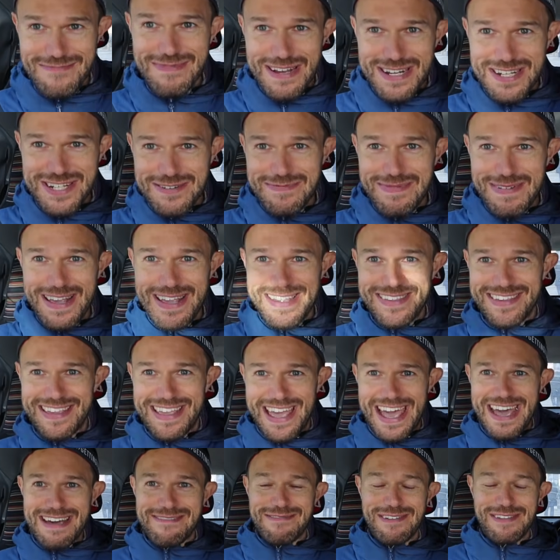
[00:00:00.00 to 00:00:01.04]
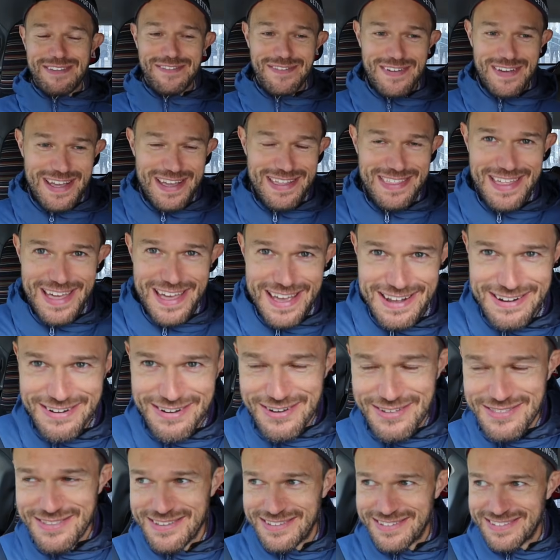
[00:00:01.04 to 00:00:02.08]
much amazing atmosphere there
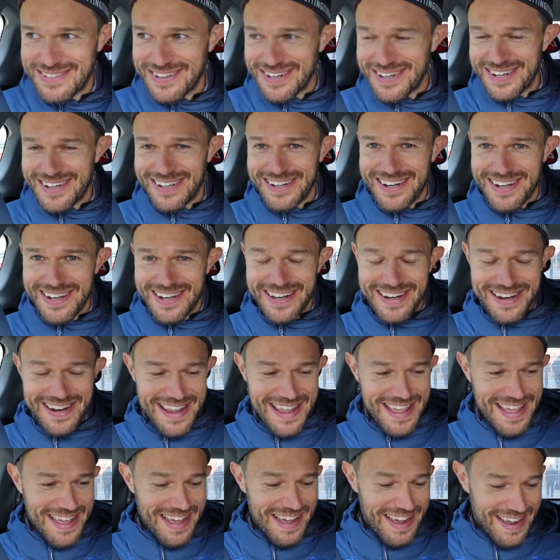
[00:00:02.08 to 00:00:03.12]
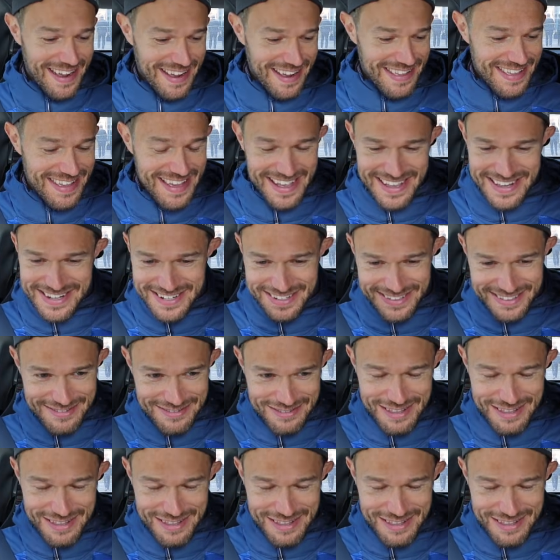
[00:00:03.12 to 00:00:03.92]
on the start line. Uh, yeah, just